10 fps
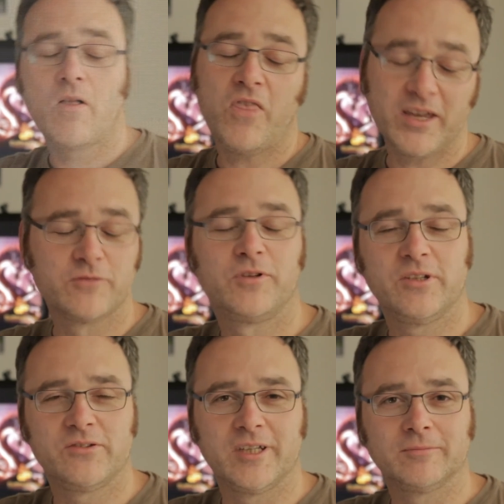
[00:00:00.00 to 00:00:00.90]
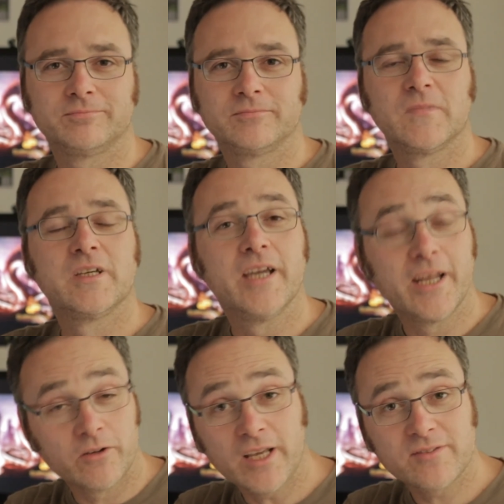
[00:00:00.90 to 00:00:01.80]
Thank you for listening.
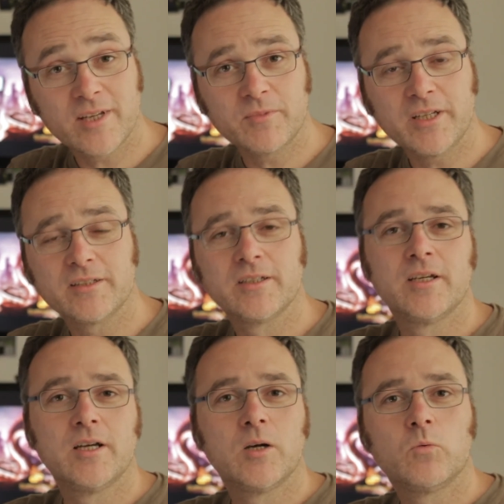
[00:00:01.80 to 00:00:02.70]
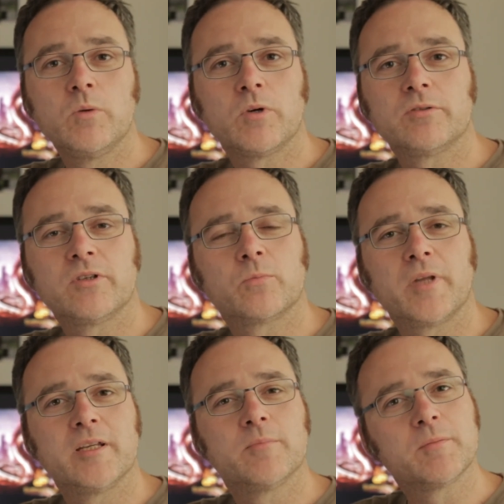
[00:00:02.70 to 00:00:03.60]
In our next update, we want to
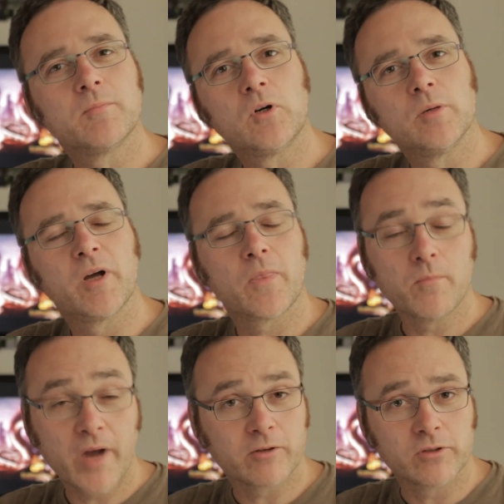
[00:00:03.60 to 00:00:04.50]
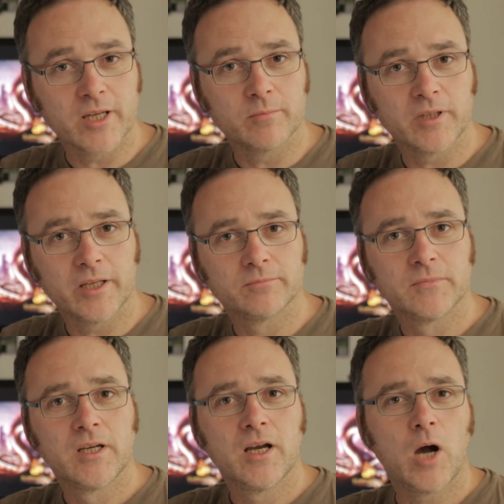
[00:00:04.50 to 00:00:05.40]
explain a bit more about the micro gameplay,
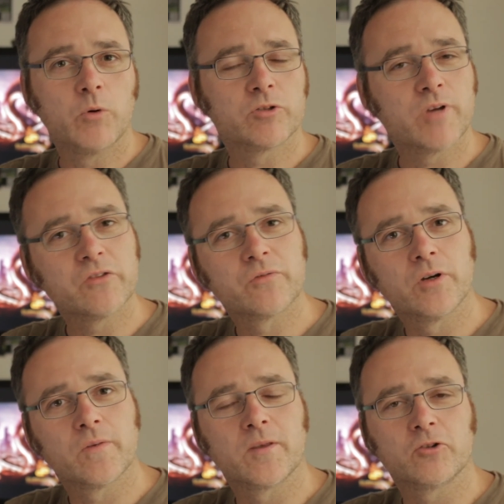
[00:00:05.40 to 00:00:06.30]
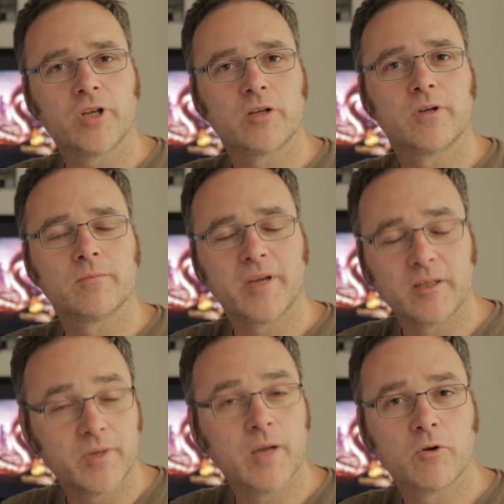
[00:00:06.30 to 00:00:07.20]
how we transfer the Shadowrun pen
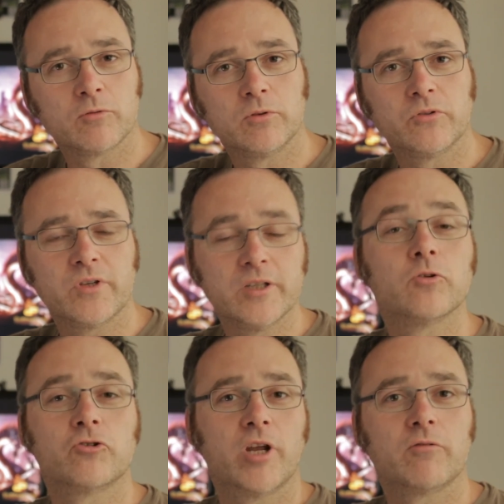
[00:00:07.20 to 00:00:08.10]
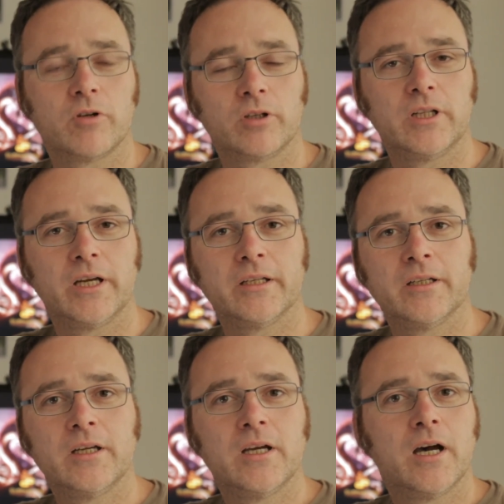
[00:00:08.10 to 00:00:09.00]
and paper rules into Shadowrun Online,
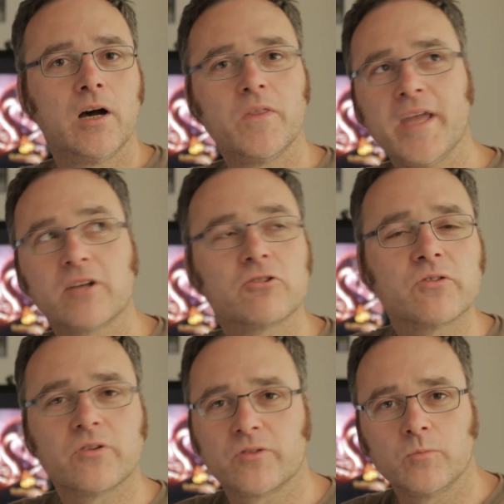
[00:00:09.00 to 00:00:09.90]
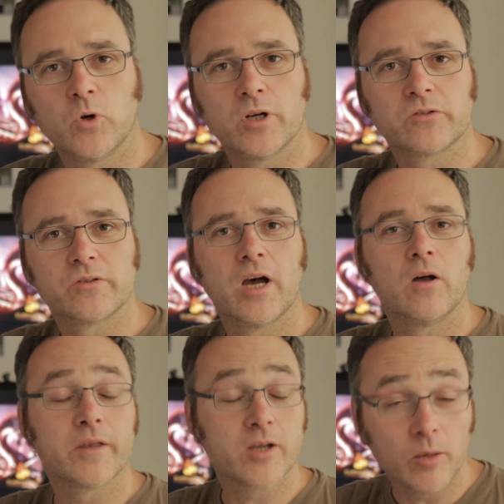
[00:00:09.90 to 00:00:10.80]
how the action system works,
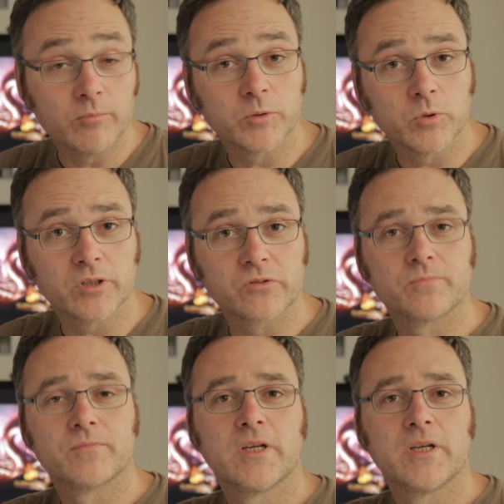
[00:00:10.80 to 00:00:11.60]
how the combat works.